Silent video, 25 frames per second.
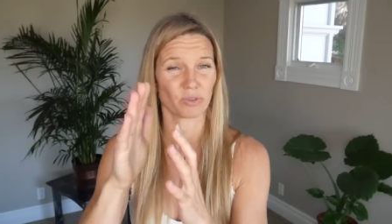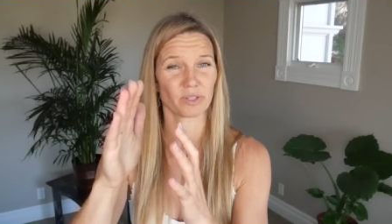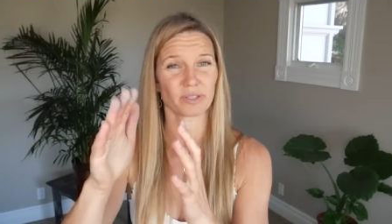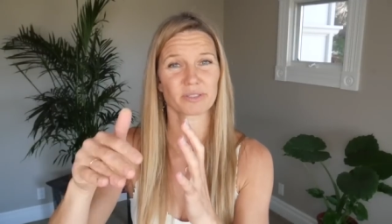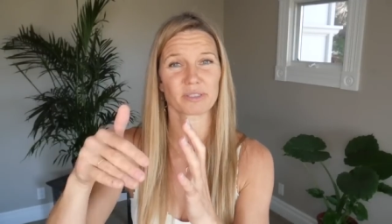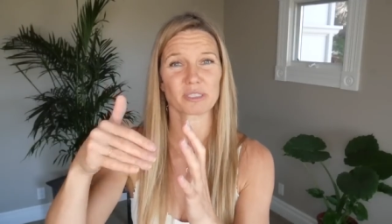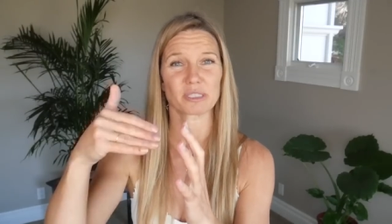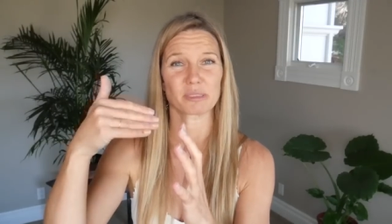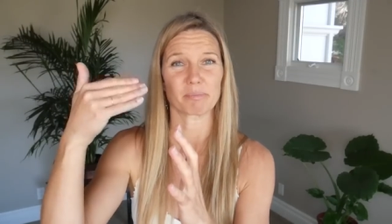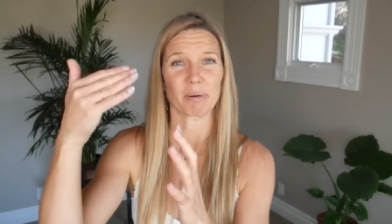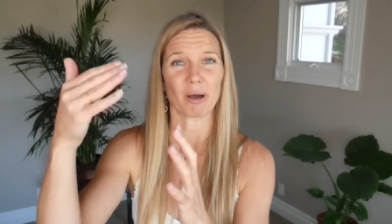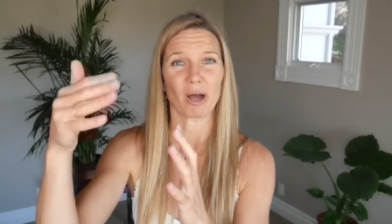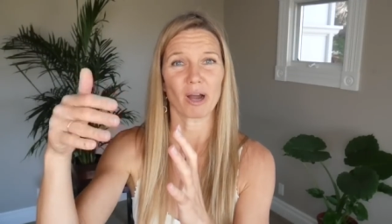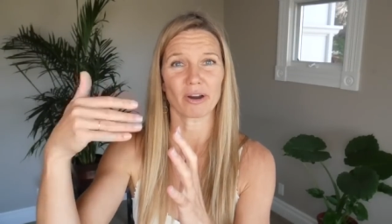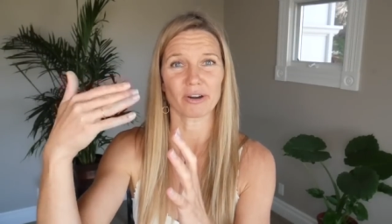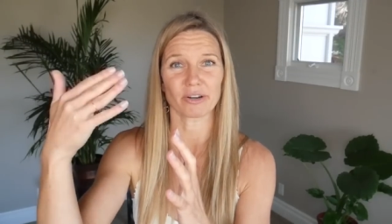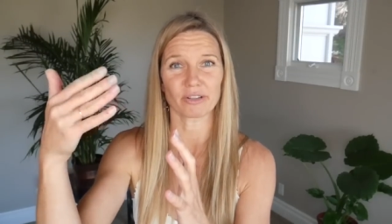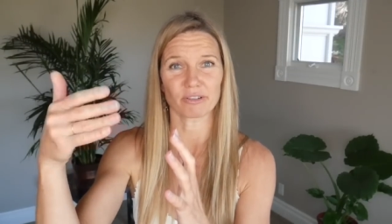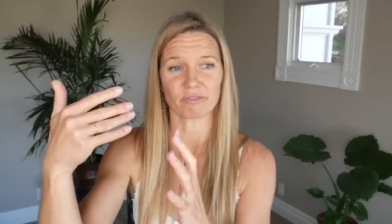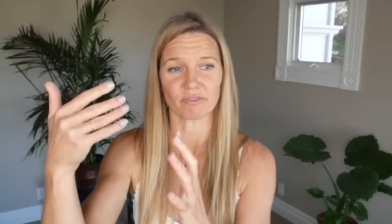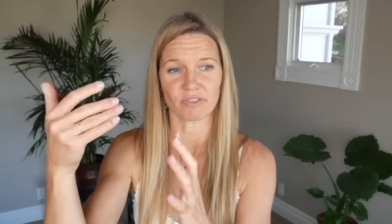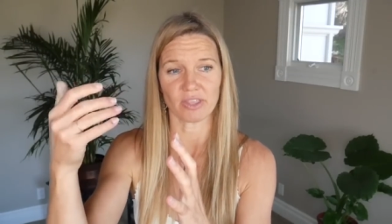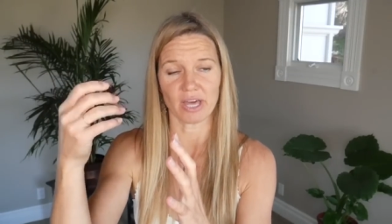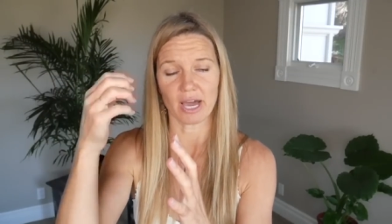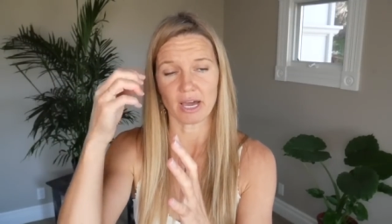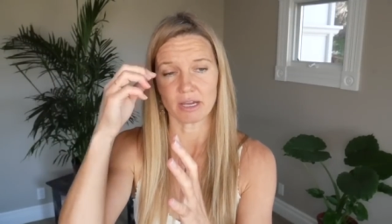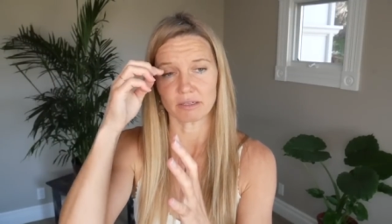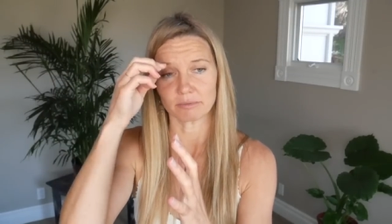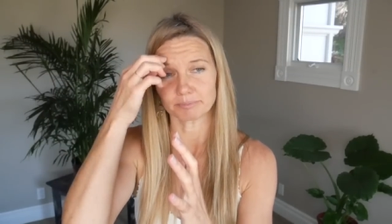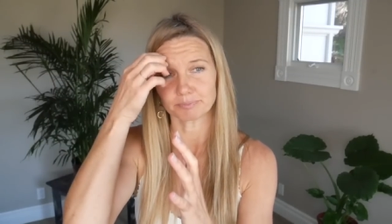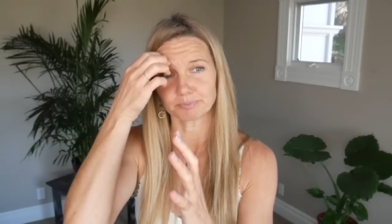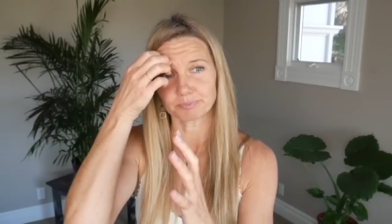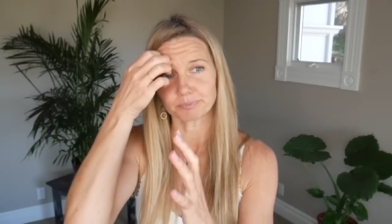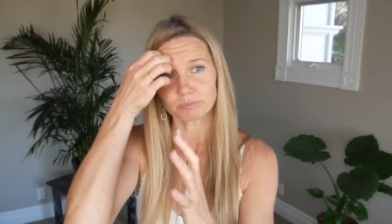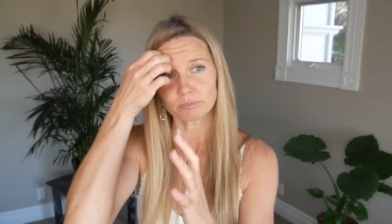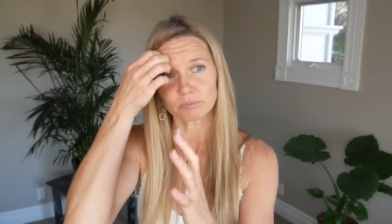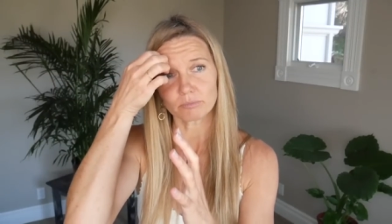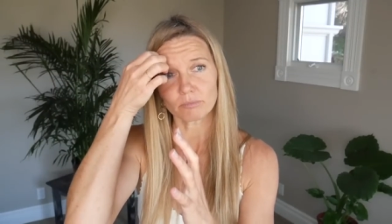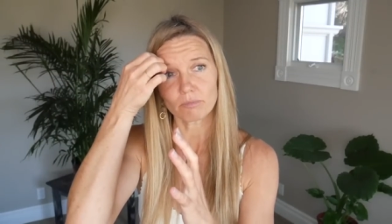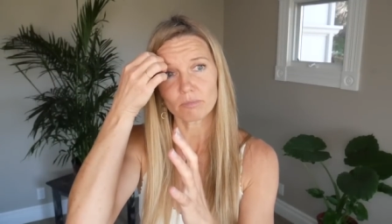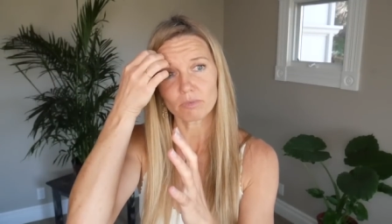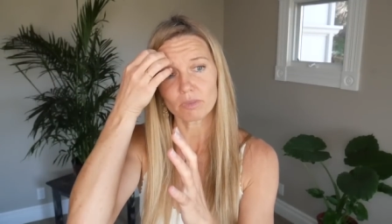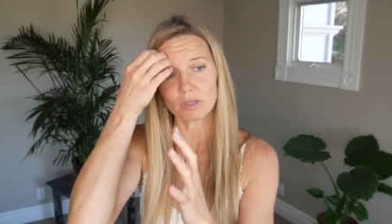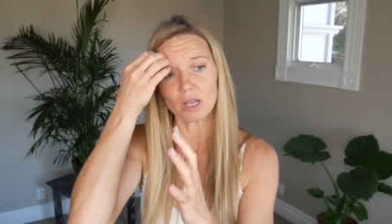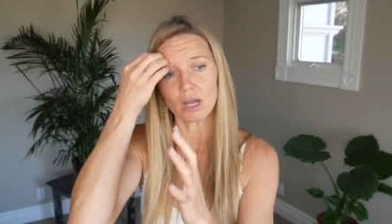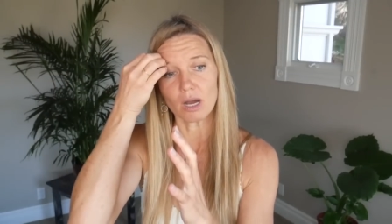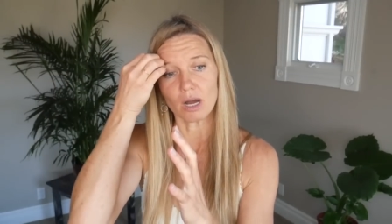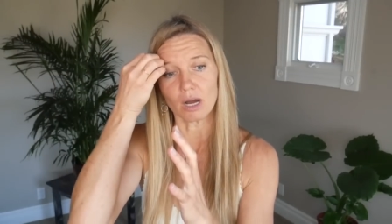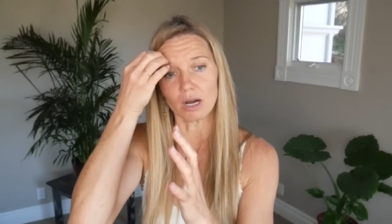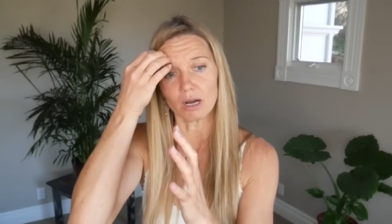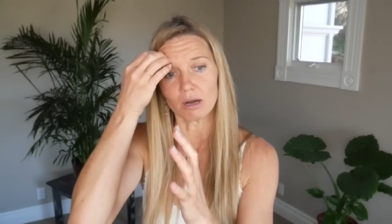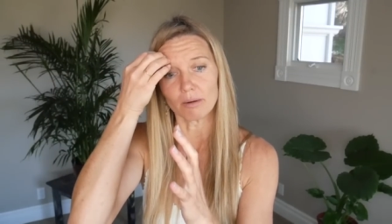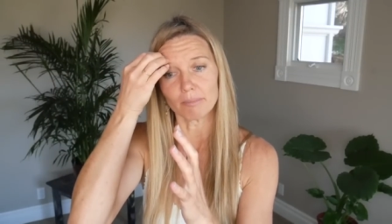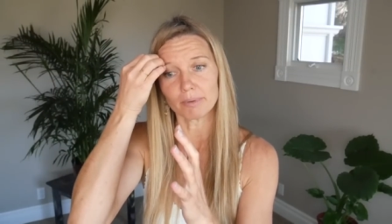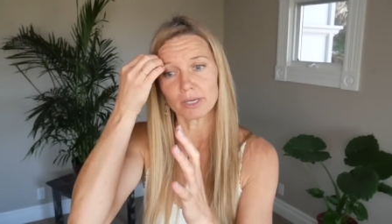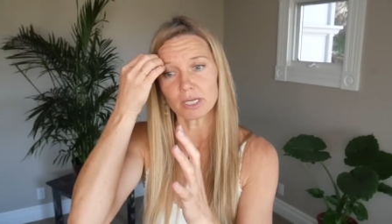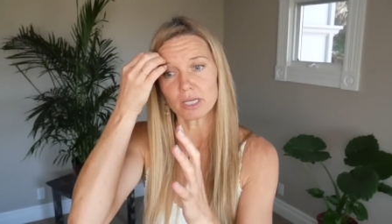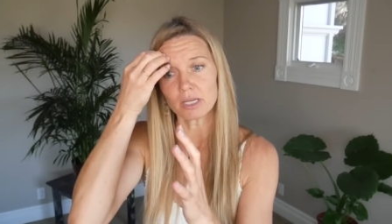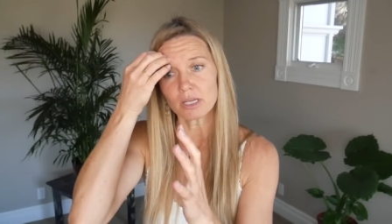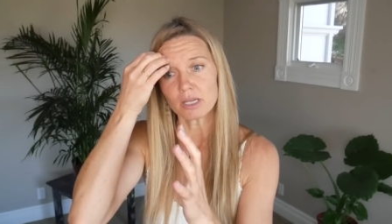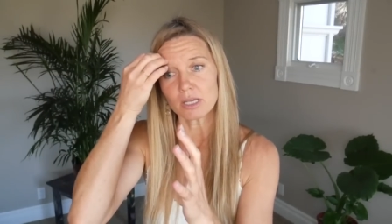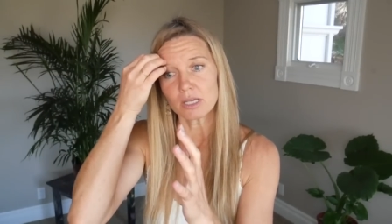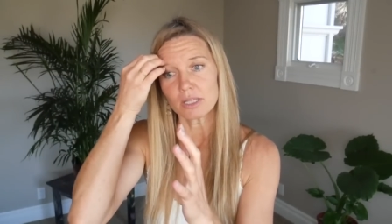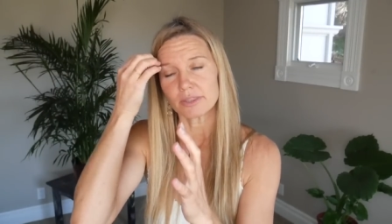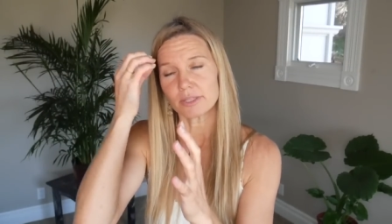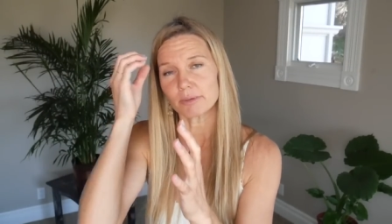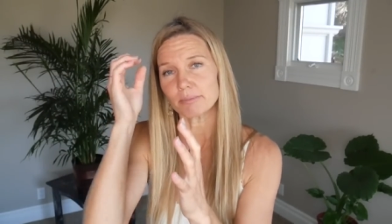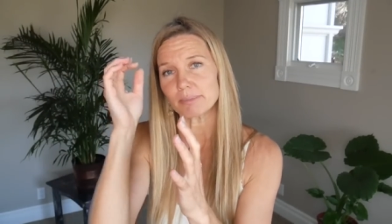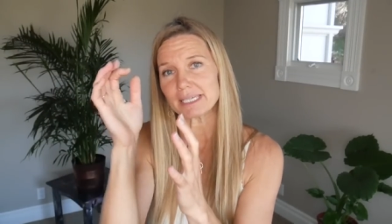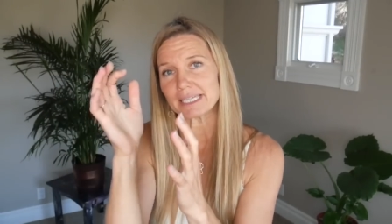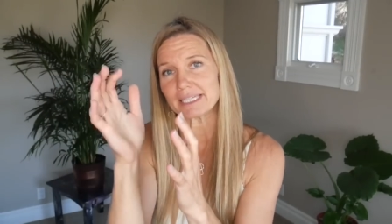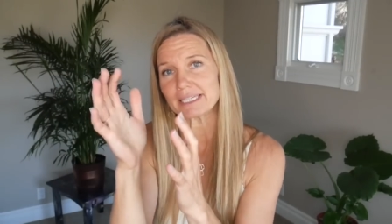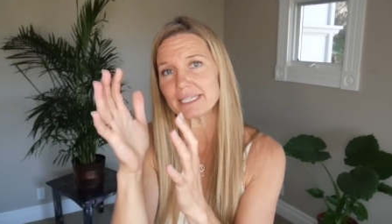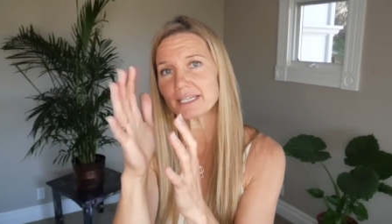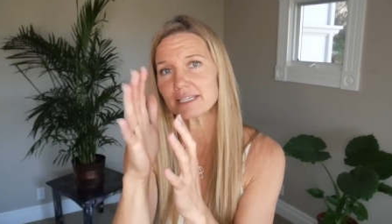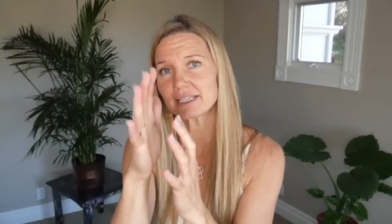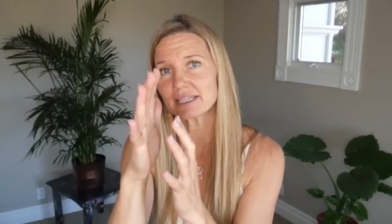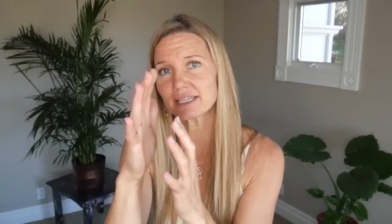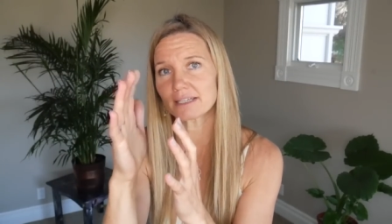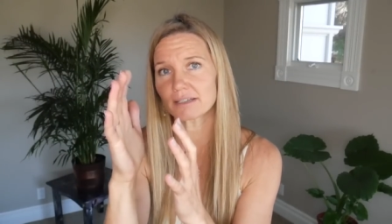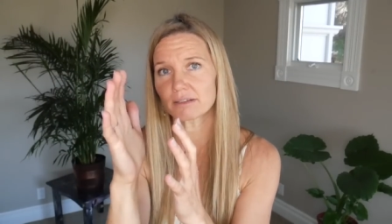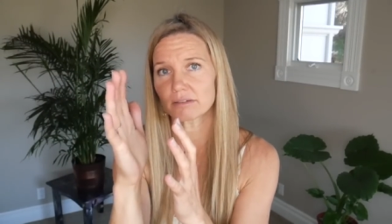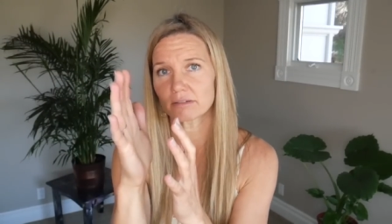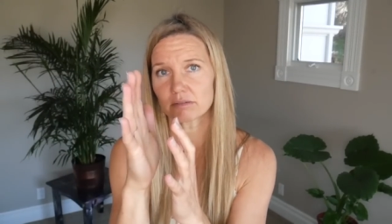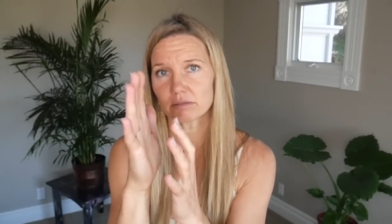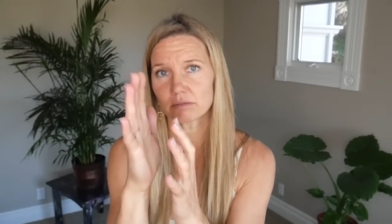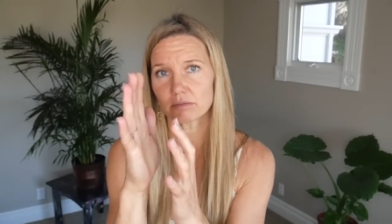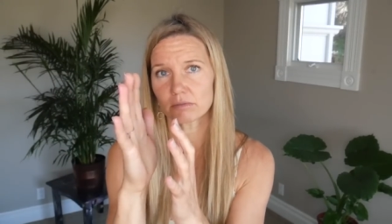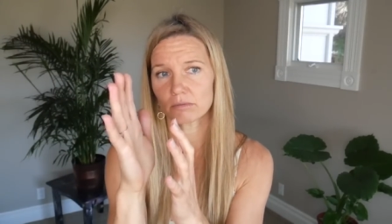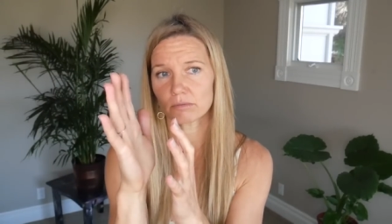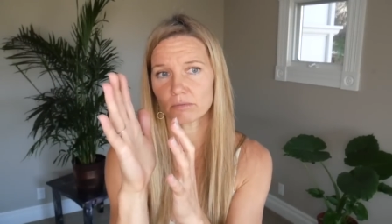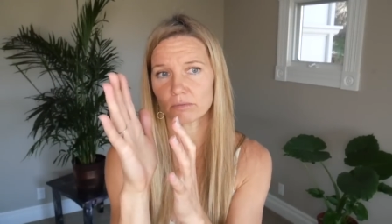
This is part of that um, the beginning